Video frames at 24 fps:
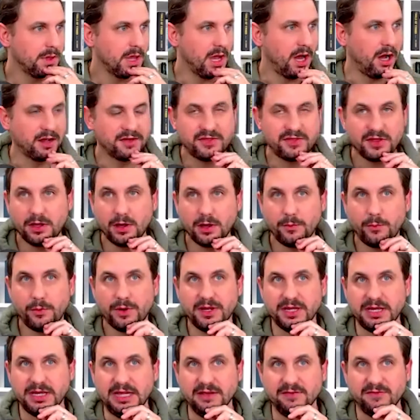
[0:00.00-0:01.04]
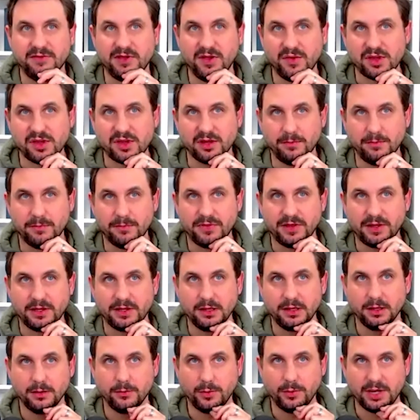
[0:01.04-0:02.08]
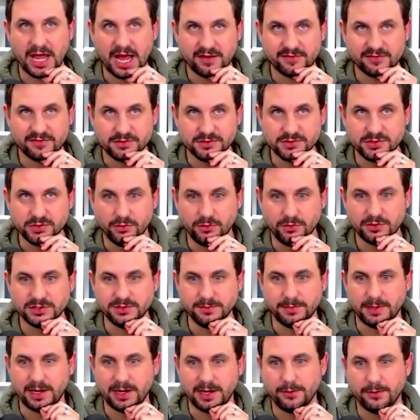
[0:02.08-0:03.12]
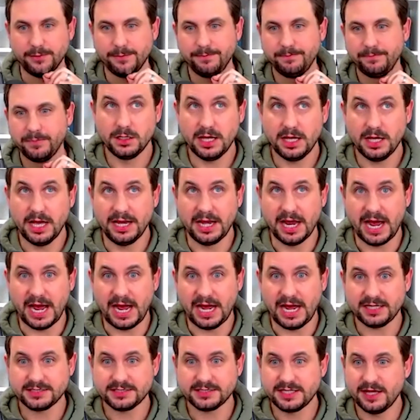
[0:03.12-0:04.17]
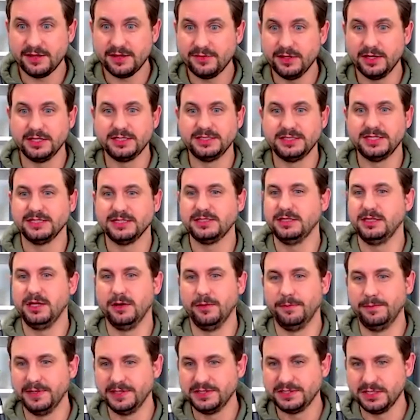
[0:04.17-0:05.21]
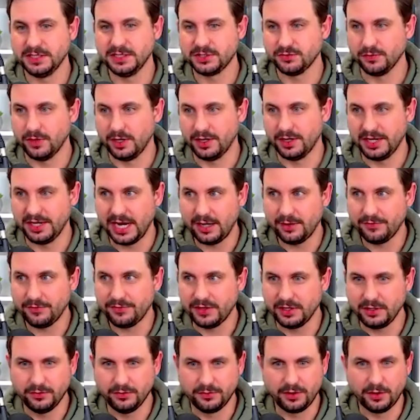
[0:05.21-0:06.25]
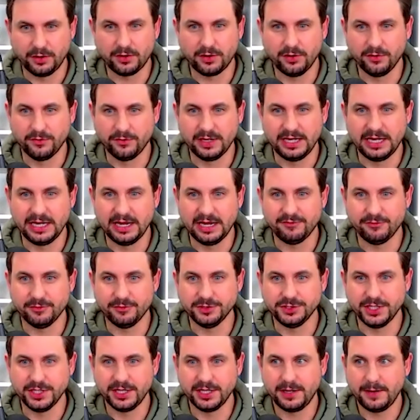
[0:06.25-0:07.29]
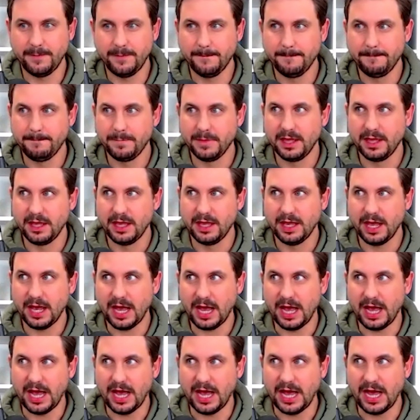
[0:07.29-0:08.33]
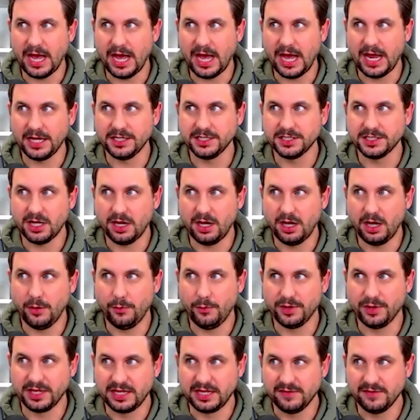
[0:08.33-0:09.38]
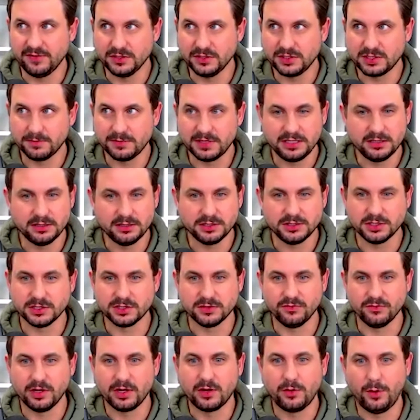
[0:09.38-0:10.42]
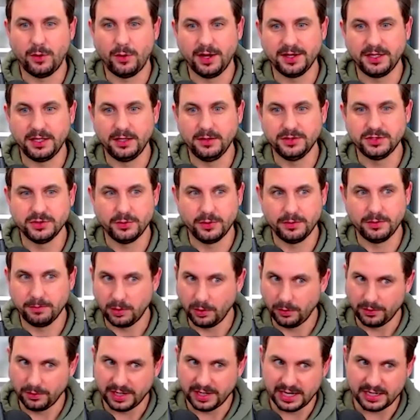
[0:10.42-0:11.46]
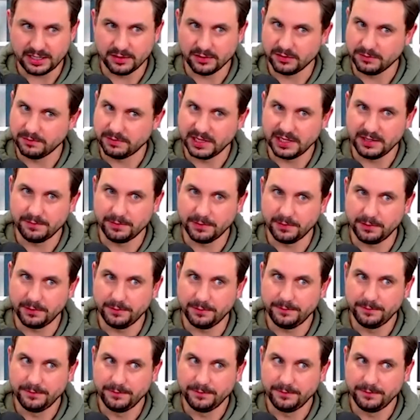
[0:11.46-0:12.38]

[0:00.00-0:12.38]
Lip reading: I think I want to give you something that we haven't talked about, an asset that exists in your business right now that you're not currently leveraging. And I want to give you something that doesn't require you to employ any other people.